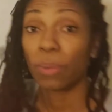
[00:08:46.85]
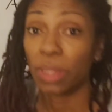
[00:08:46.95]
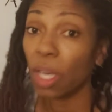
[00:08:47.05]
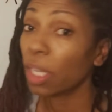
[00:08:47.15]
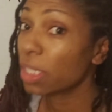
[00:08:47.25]
It's
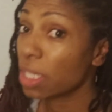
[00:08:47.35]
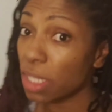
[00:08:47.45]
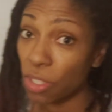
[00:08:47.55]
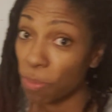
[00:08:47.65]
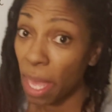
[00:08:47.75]
hard to
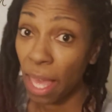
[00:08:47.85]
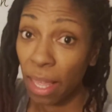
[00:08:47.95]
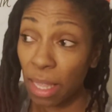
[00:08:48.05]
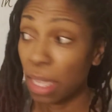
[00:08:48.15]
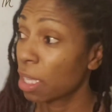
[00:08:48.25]
teach
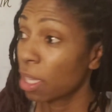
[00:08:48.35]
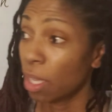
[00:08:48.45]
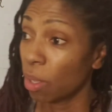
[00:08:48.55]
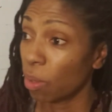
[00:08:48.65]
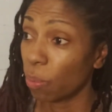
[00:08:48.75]
math
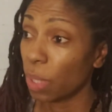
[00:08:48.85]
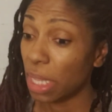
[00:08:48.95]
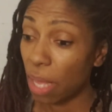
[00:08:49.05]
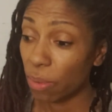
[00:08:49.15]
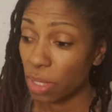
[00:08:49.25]

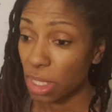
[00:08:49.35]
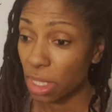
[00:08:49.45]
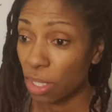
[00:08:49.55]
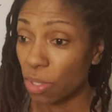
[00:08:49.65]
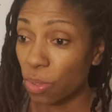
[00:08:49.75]
without
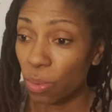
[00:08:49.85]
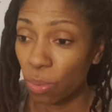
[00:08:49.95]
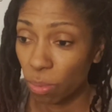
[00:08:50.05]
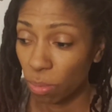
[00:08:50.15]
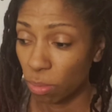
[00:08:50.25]
seeing
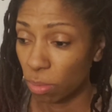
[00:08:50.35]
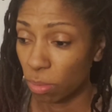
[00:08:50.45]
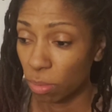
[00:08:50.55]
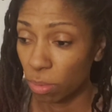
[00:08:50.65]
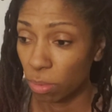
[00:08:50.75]
you,
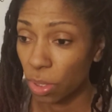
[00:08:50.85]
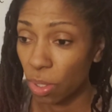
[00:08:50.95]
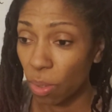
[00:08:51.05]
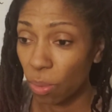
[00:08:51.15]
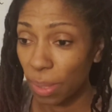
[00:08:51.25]
you
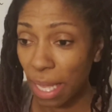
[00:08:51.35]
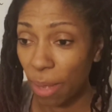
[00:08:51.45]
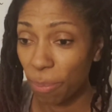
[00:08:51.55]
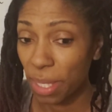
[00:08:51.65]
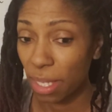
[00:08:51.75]
know,
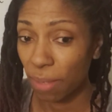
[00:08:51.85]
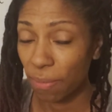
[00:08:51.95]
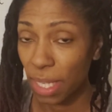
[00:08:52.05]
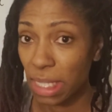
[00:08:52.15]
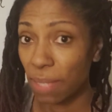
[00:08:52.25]
without being
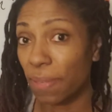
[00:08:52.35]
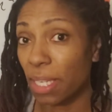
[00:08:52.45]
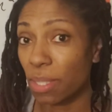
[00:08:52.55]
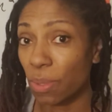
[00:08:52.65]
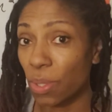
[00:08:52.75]

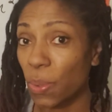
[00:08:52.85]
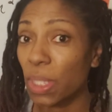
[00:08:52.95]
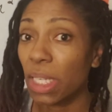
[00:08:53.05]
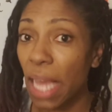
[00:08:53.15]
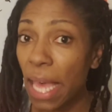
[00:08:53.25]
face-to-face with you in
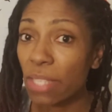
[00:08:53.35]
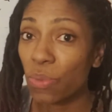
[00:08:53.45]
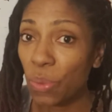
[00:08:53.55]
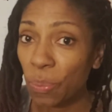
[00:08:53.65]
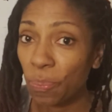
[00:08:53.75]
the
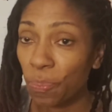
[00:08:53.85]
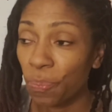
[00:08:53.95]
classroom.